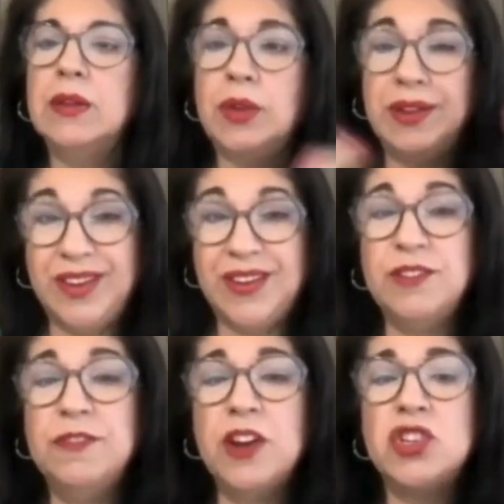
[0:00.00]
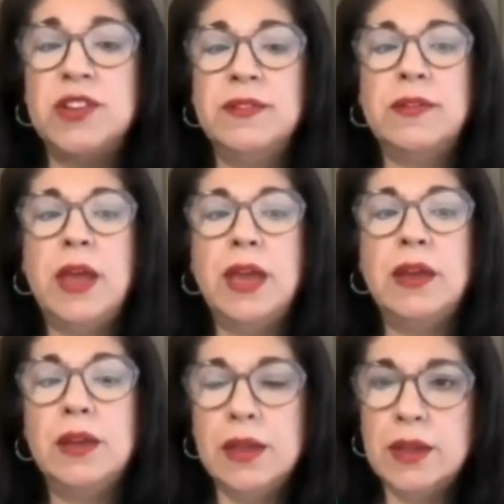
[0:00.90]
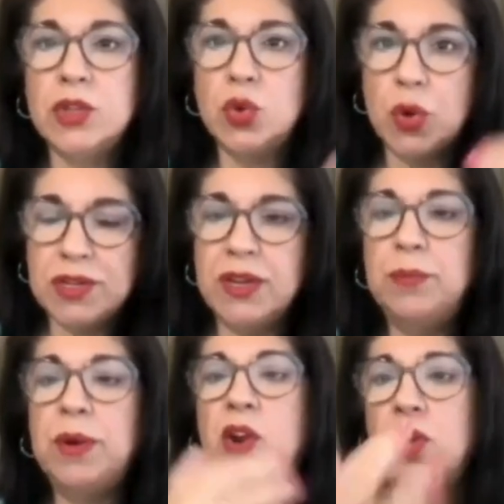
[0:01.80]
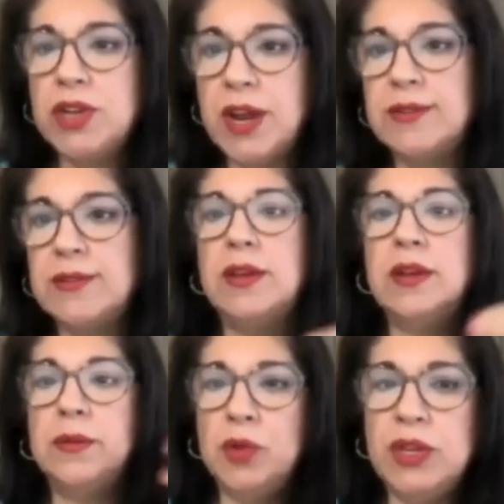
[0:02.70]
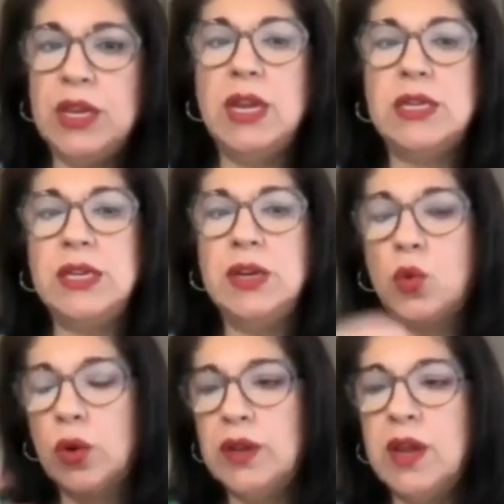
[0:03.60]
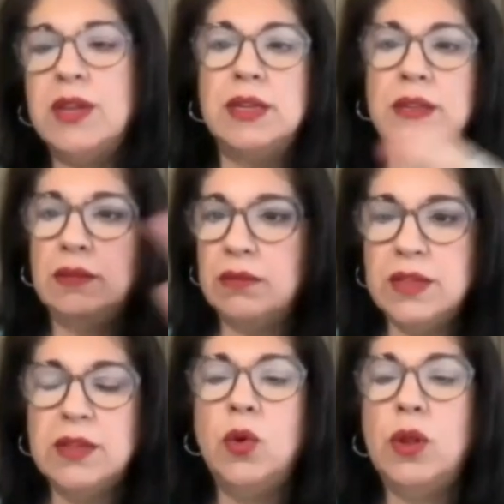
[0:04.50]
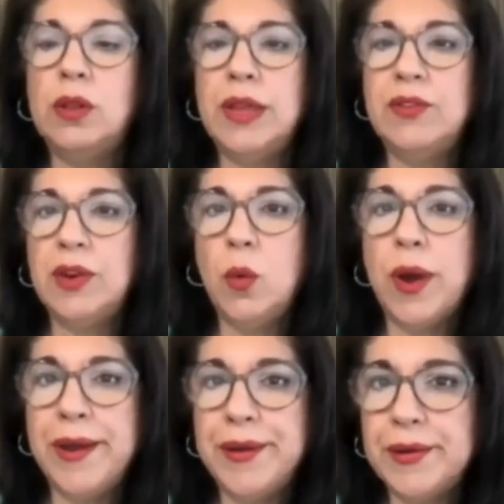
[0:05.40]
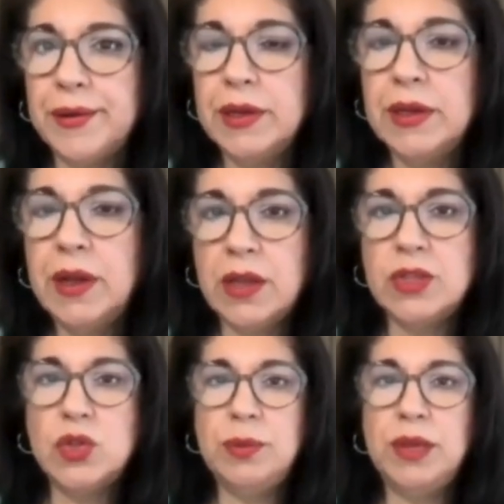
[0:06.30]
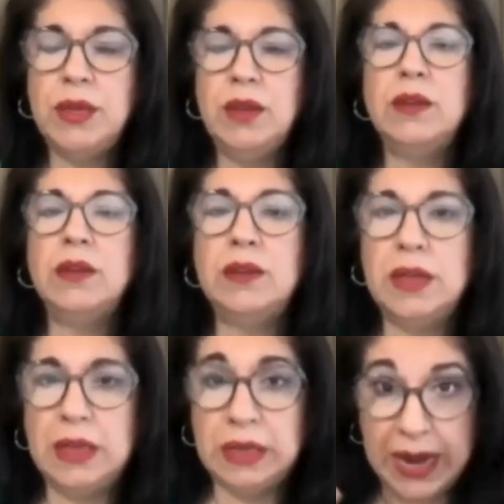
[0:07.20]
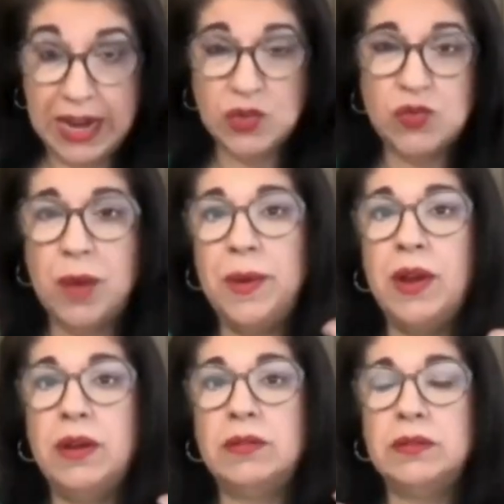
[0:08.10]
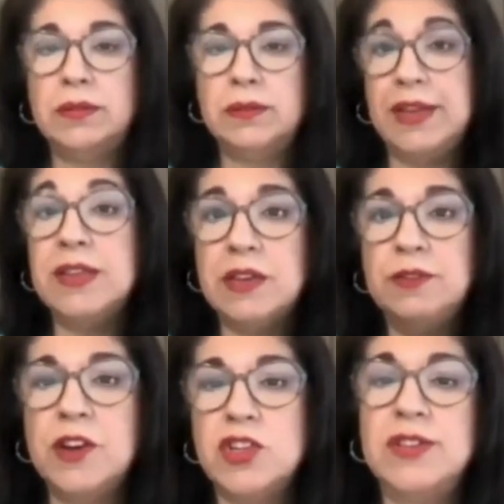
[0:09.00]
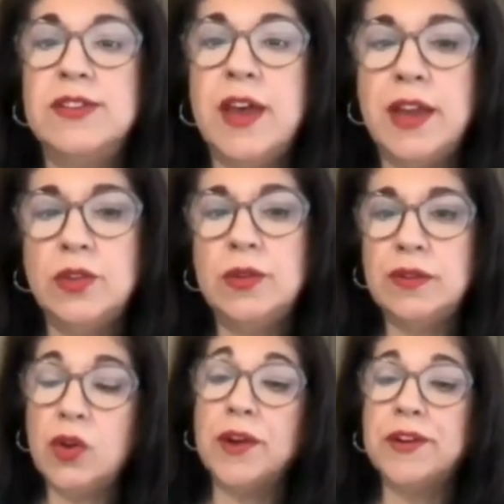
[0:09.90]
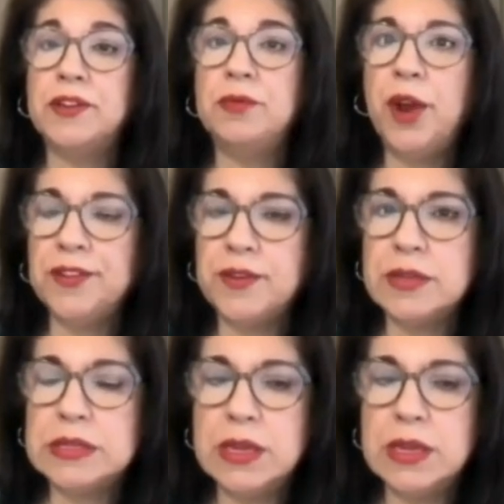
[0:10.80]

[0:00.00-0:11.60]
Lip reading: So executive functions like sorting, prioritizing, communicating, organizing, these are all that require us to be engaged from our executive function side. So it's a cognitive process.